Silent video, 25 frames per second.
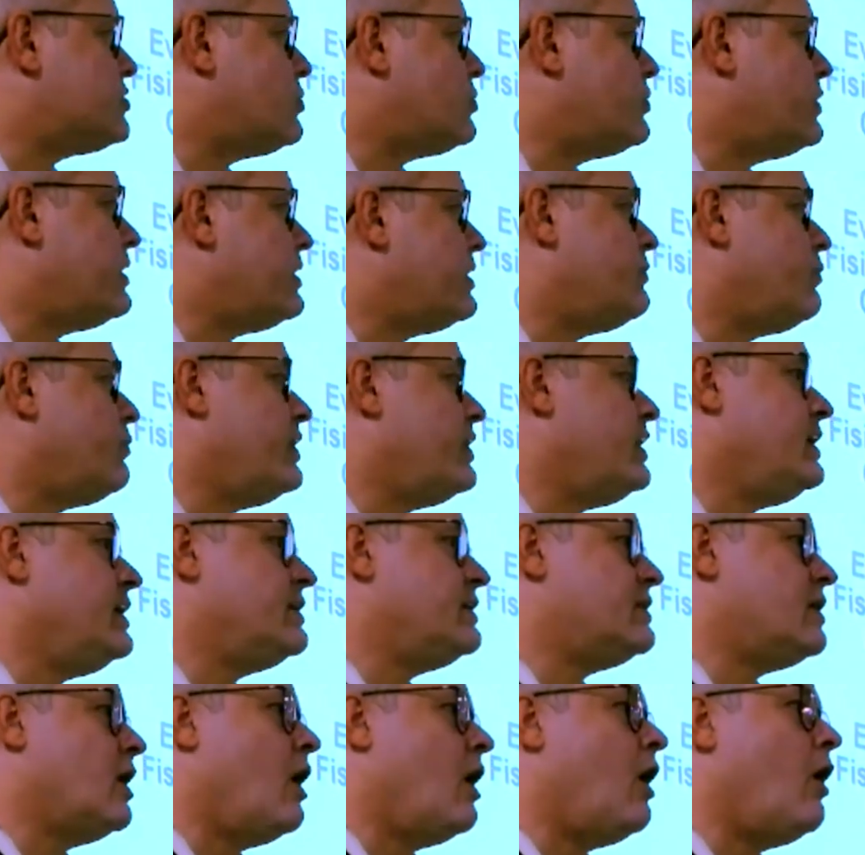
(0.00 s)
we
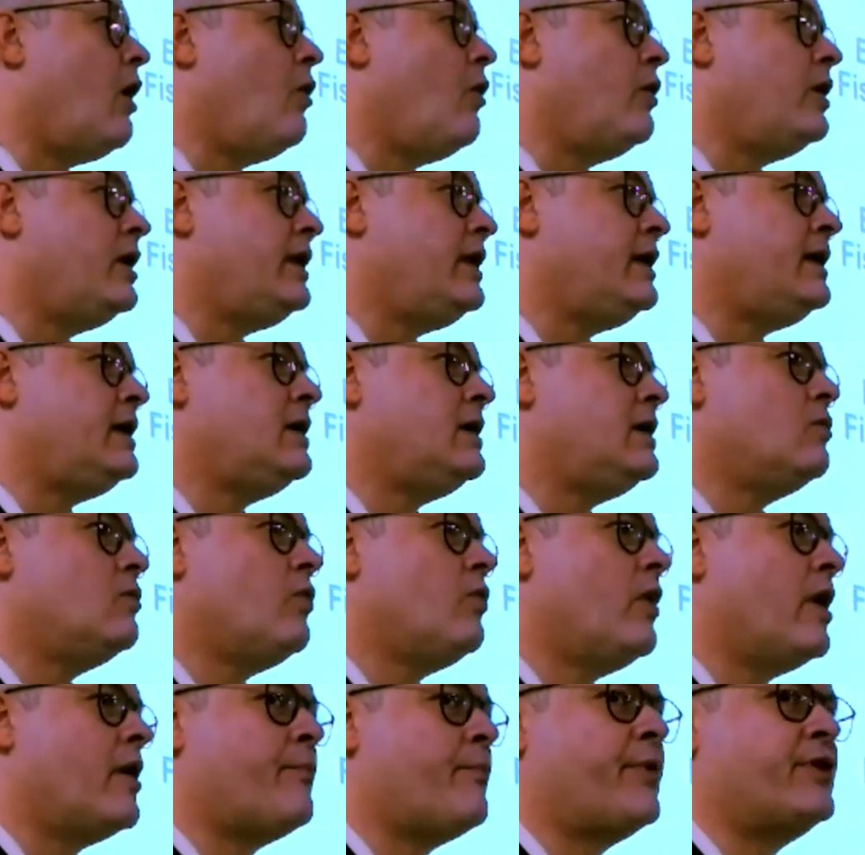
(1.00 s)
need only
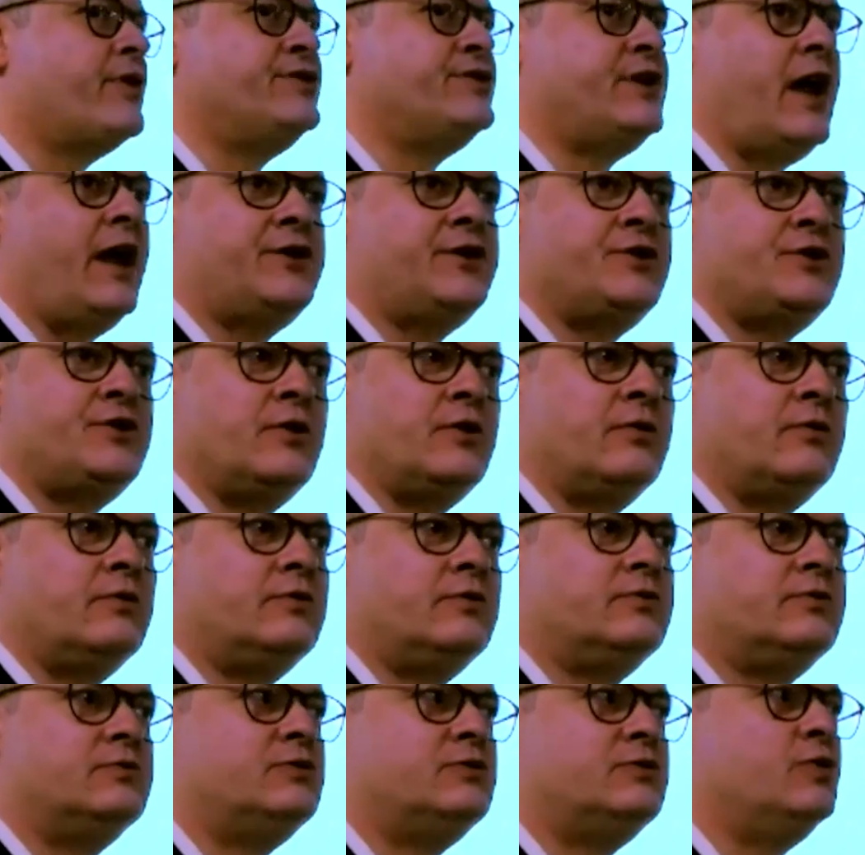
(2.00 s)
one projection
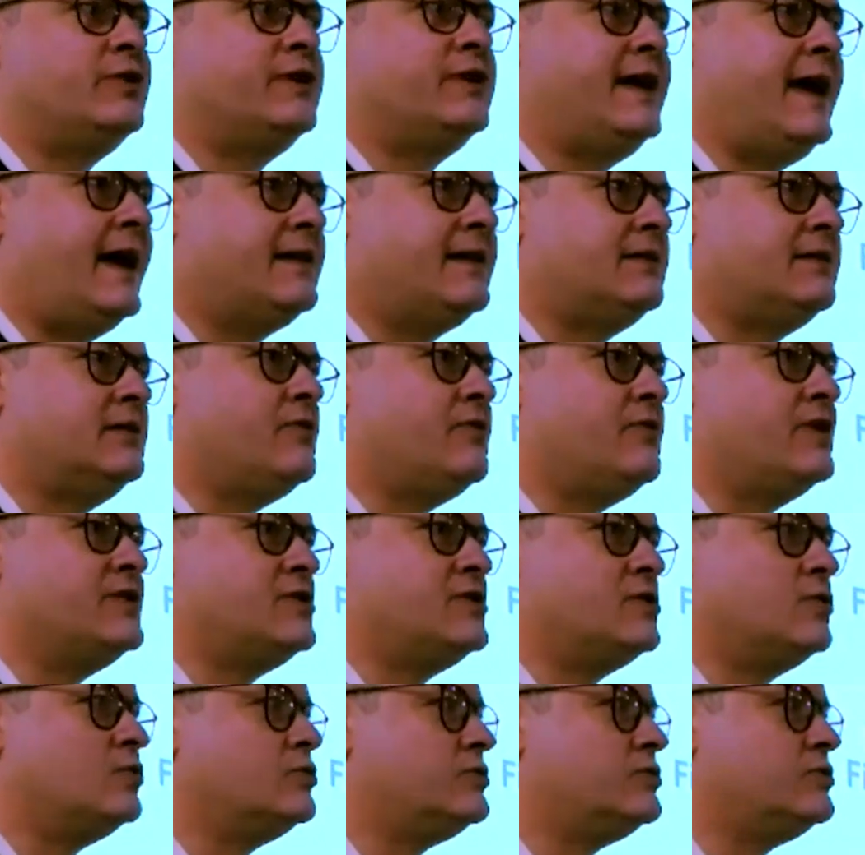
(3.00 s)
to get the
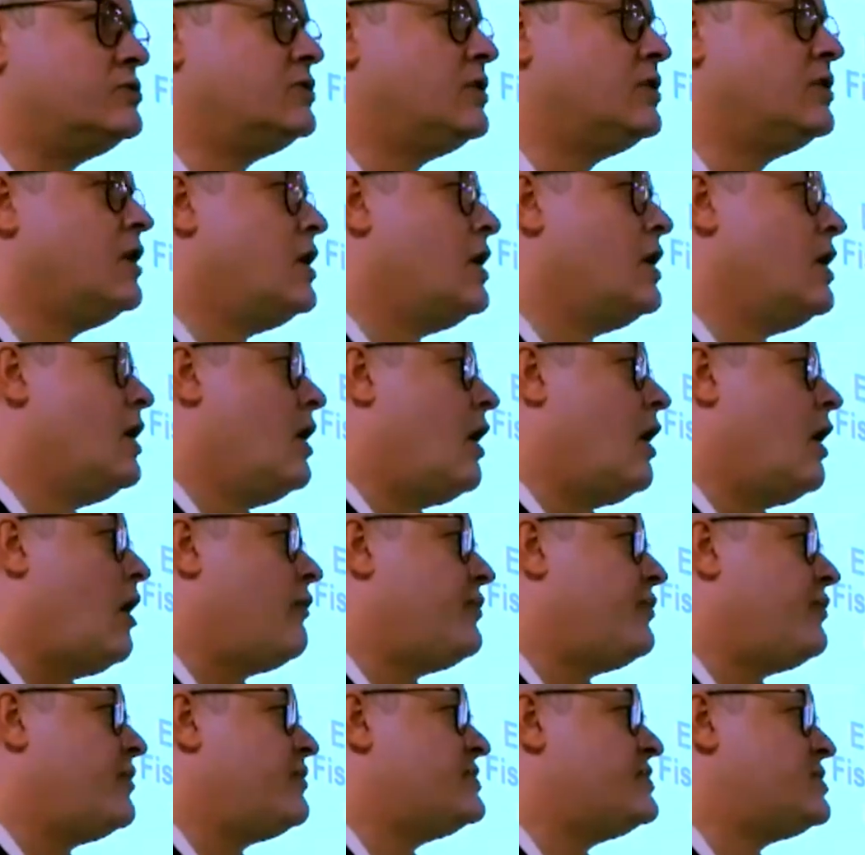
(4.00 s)
result
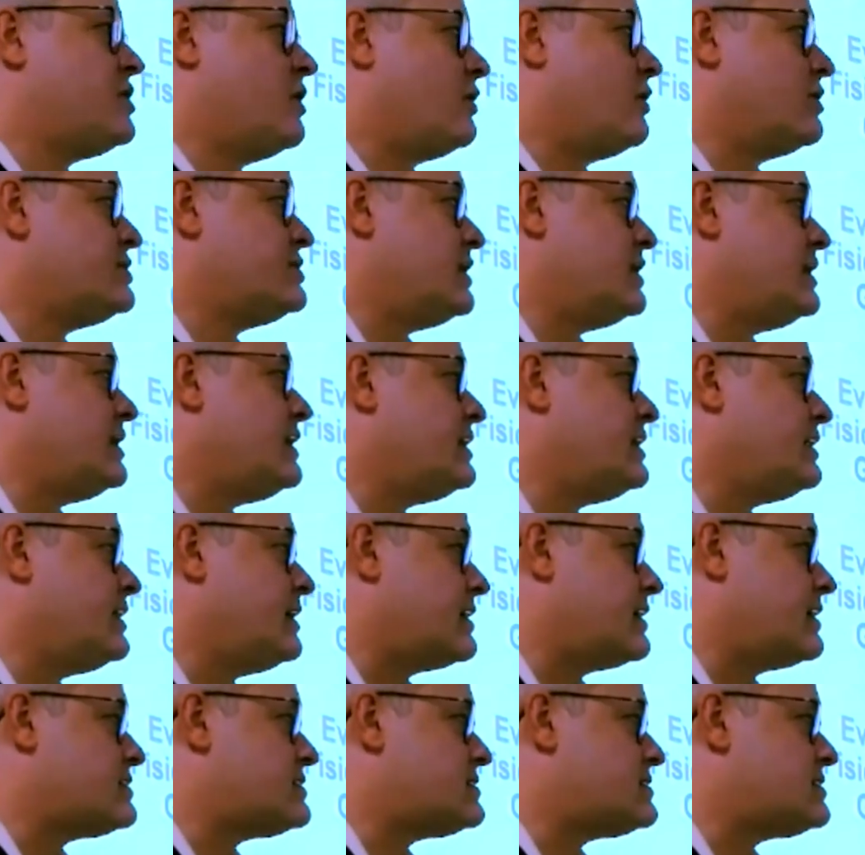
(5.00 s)
of a physiology
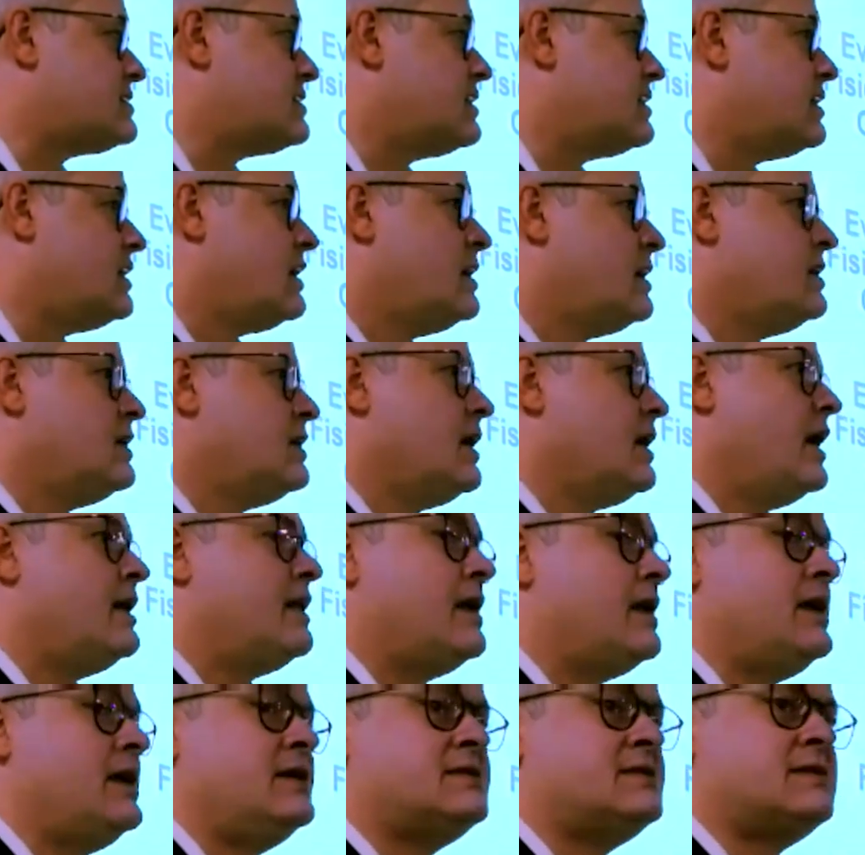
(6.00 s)
index.
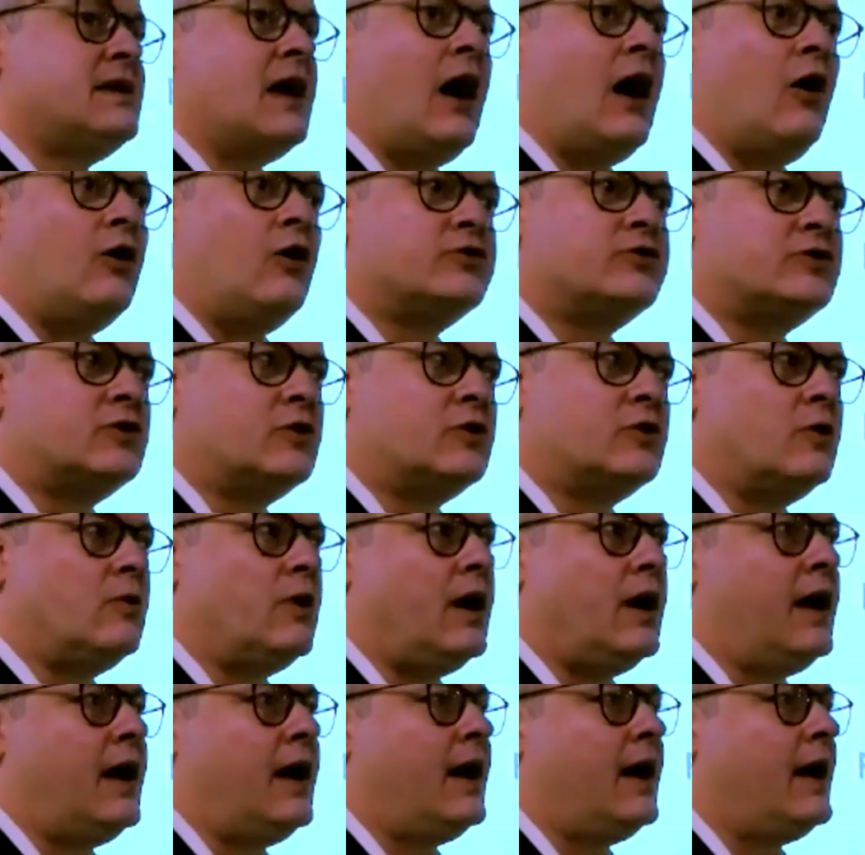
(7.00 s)
And it's also
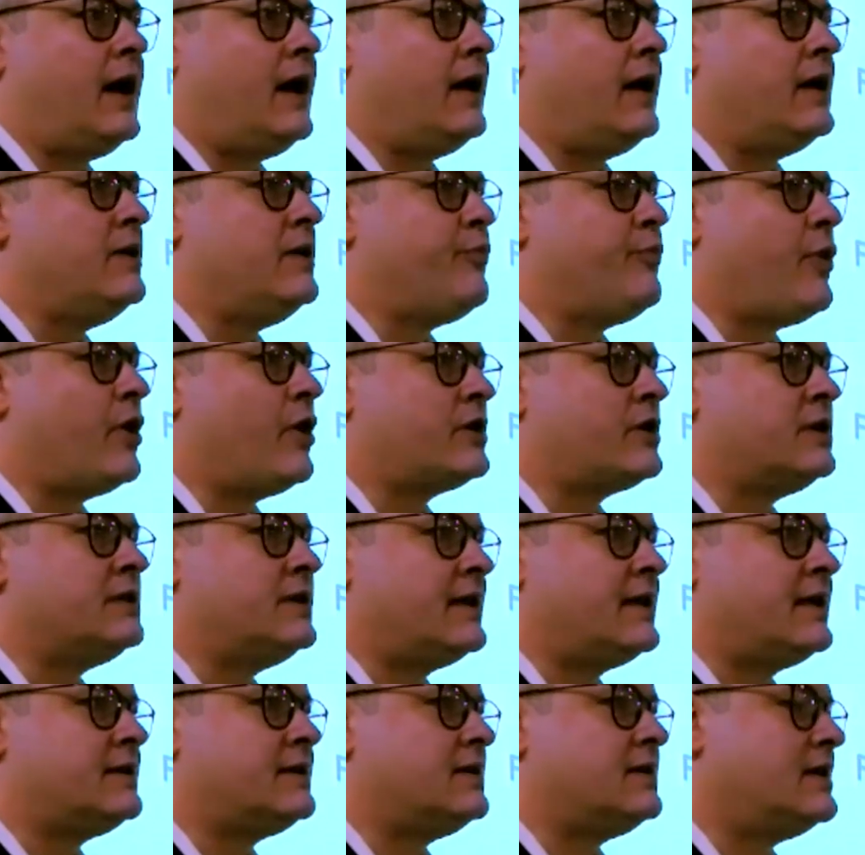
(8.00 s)
important that